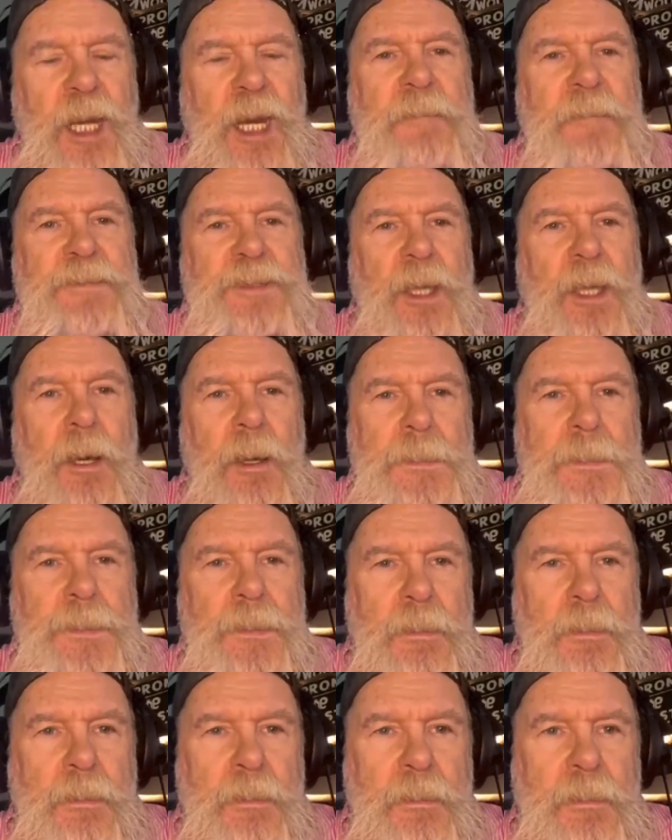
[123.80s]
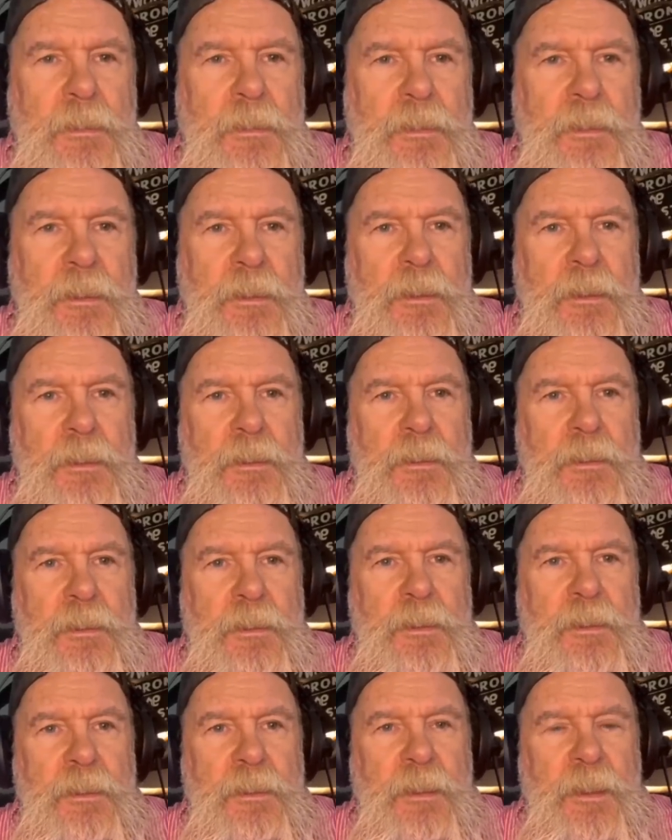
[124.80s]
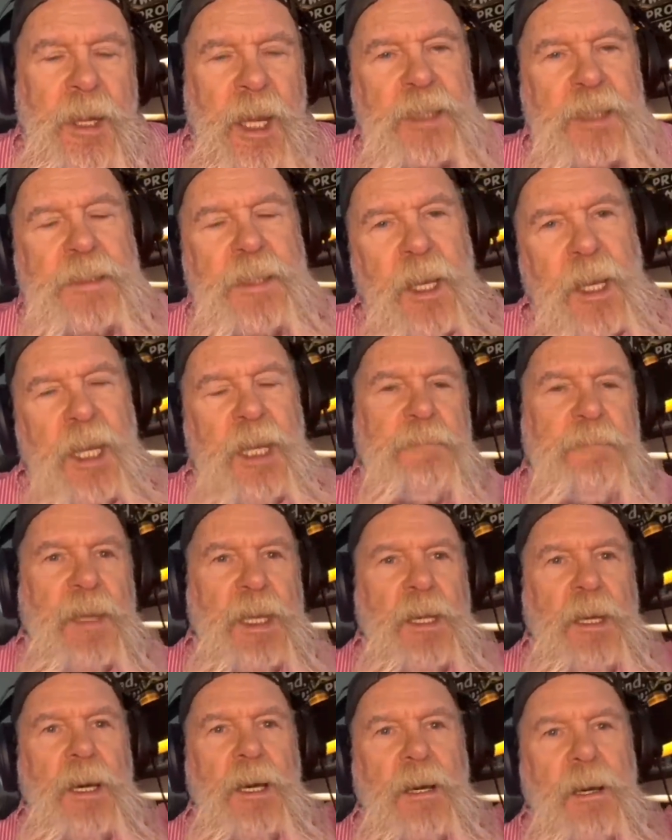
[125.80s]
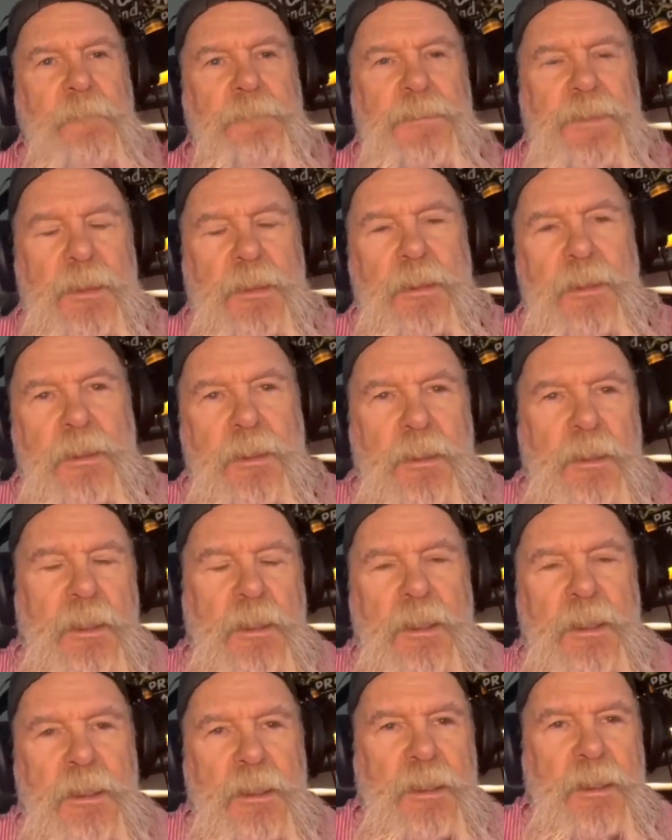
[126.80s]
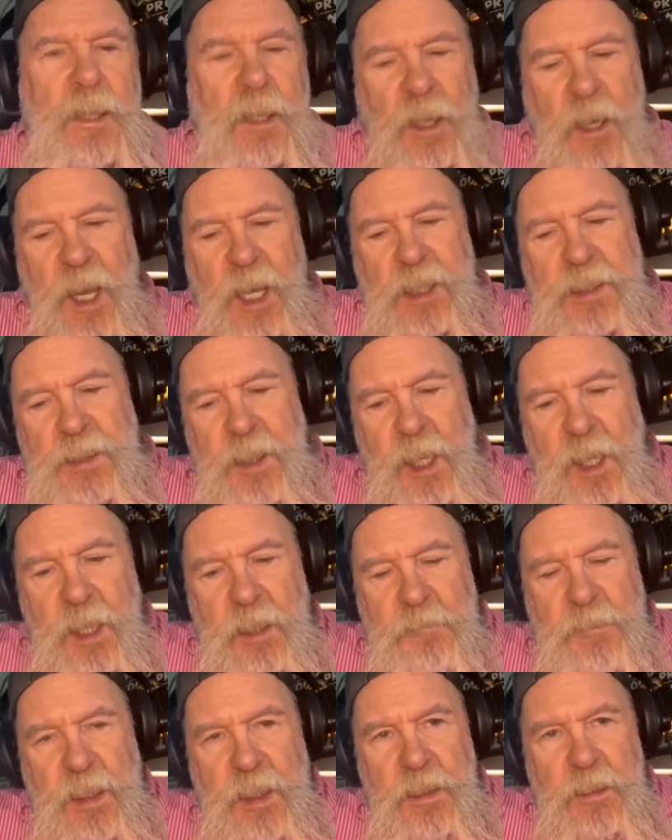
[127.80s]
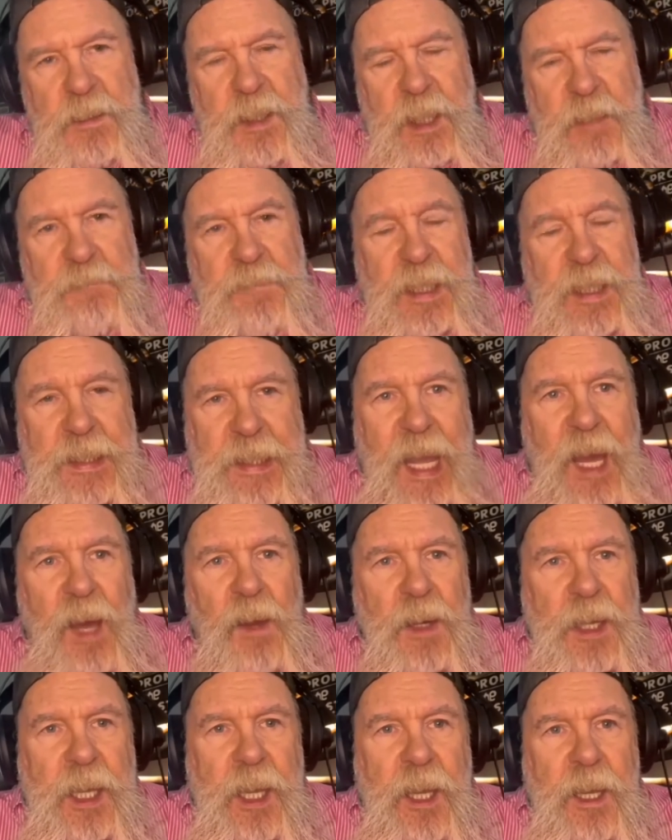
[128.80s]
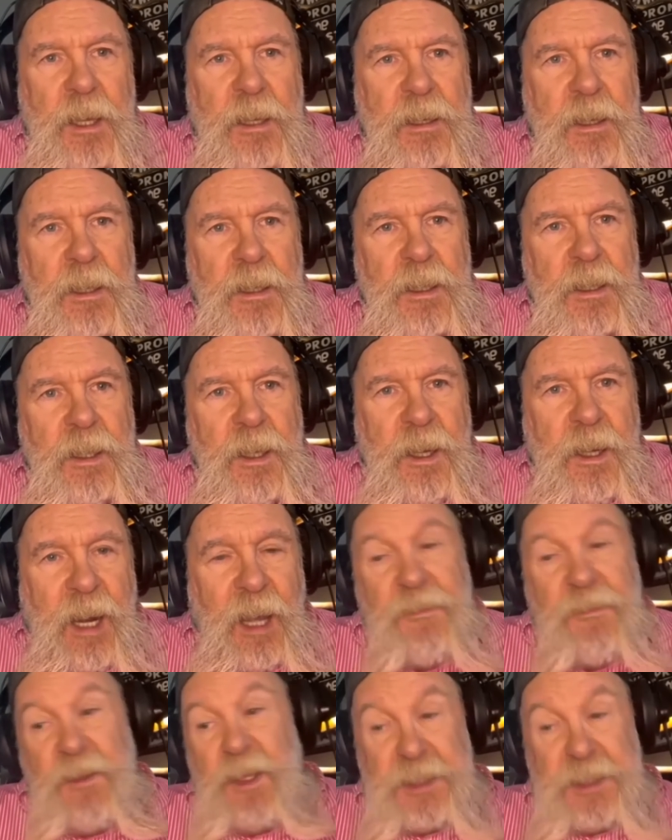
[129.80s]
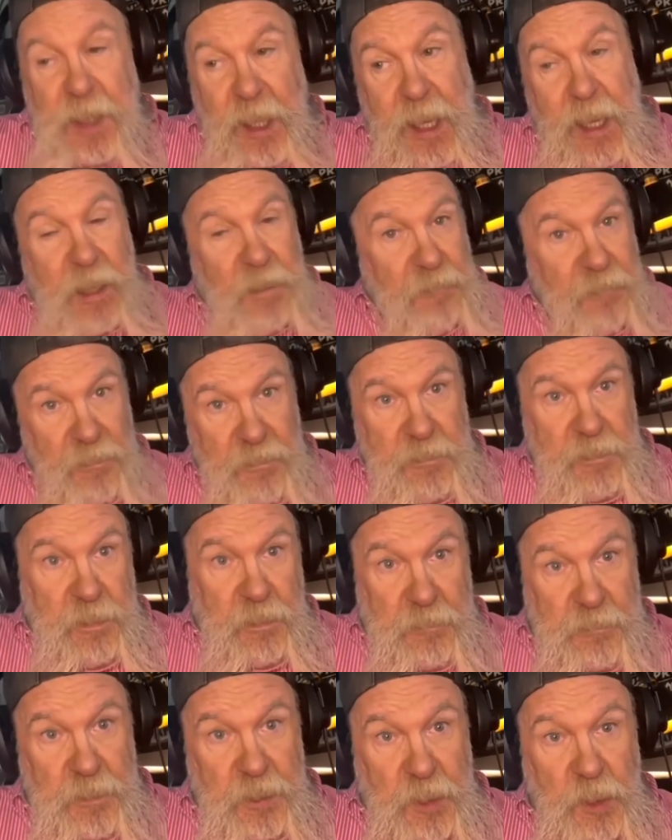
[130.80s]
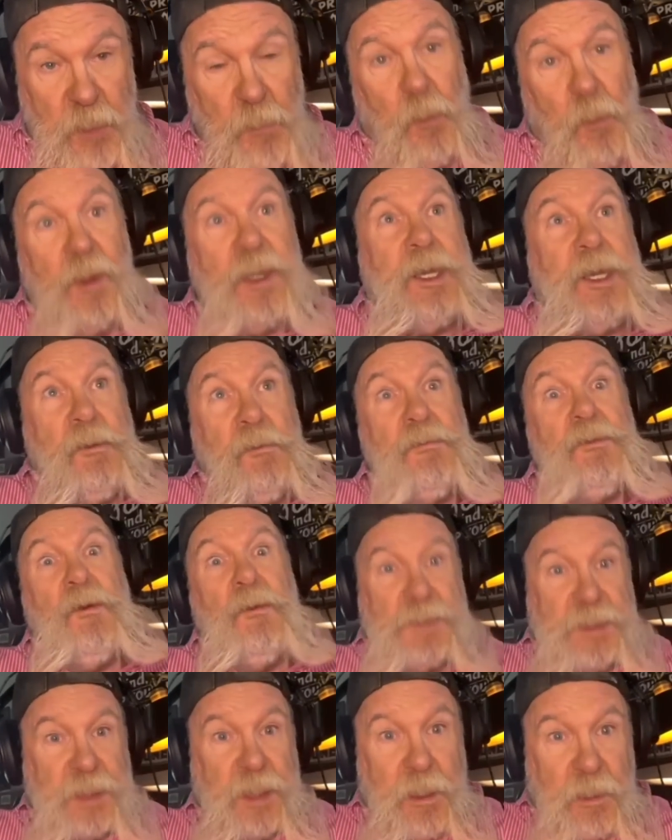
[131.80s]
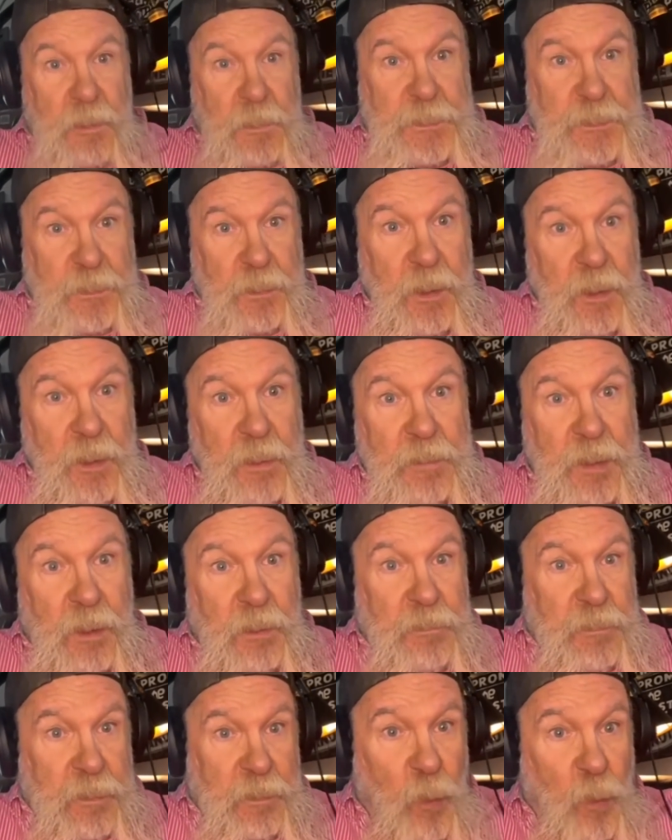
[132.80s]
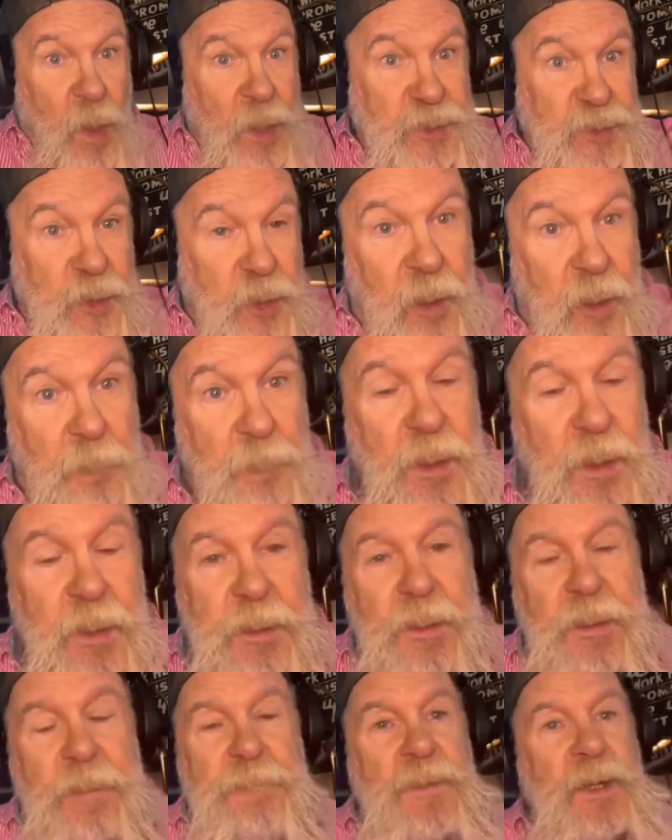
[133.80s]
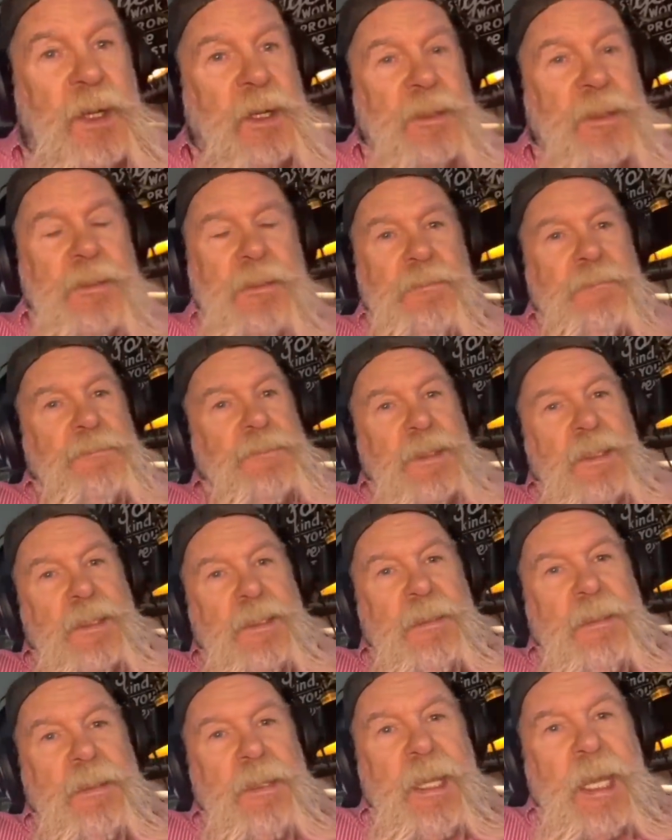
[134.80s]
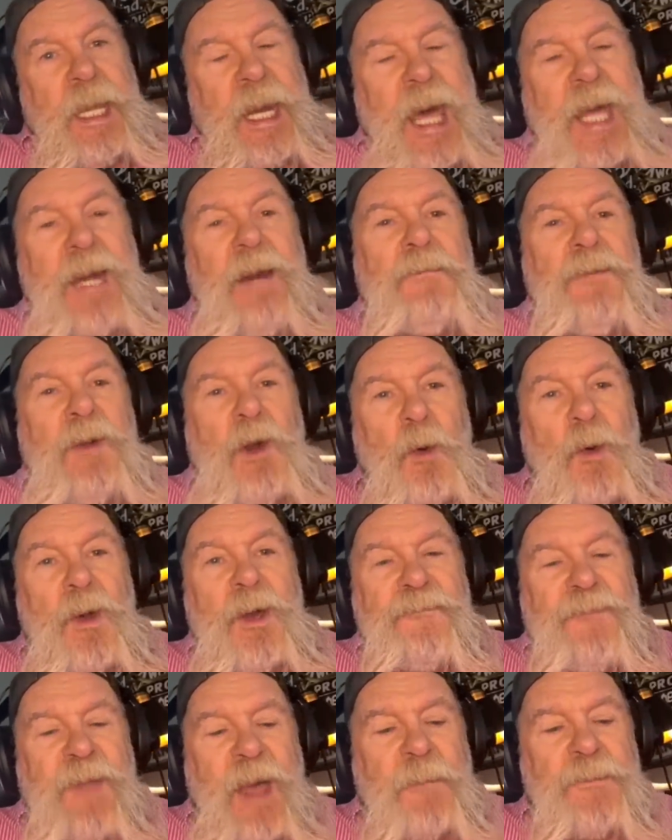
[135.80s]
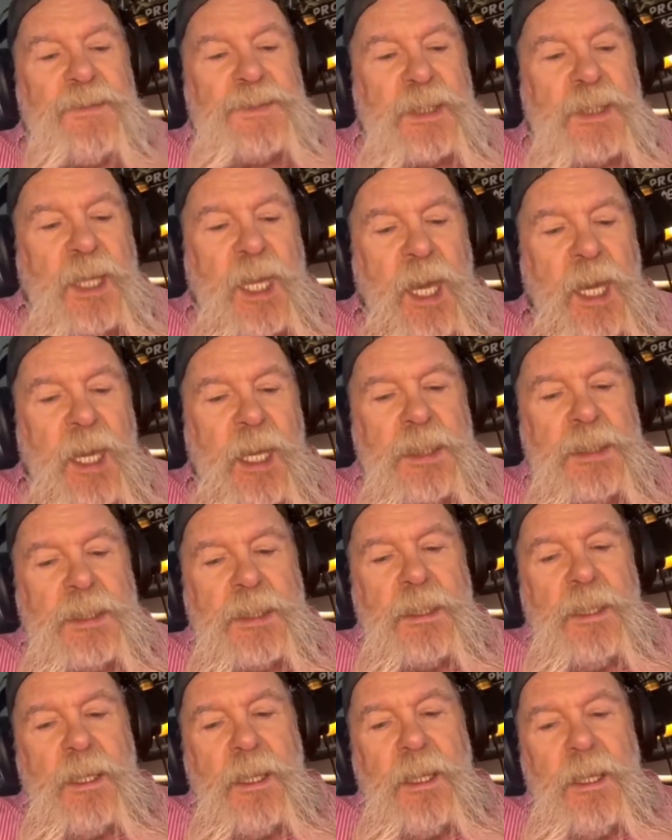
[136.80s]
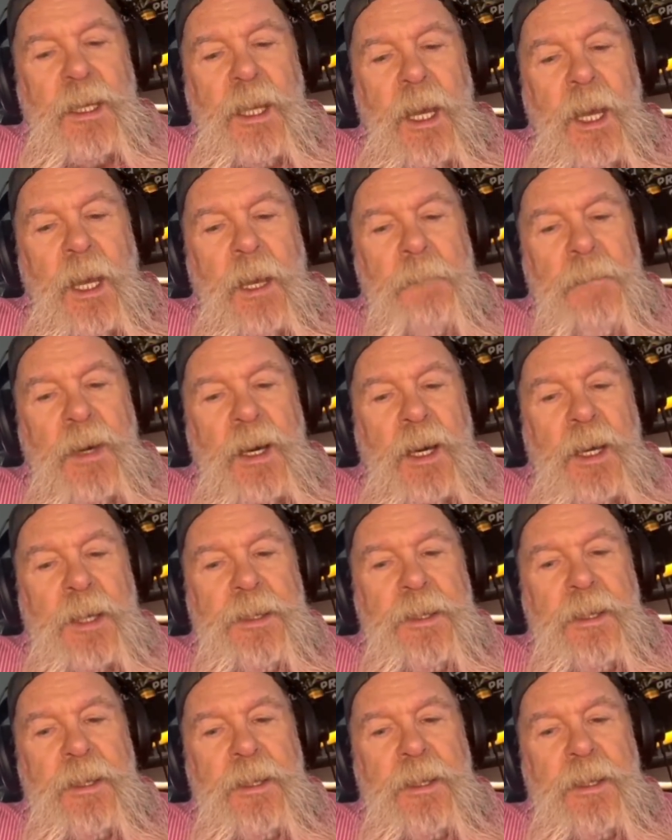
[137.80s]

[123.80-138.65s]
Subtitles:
himself. Next day he'd be up, and then next day he'd be down again. Now this time you want to kill yourself because I'm watching him. But, and I don't know if that was the case, but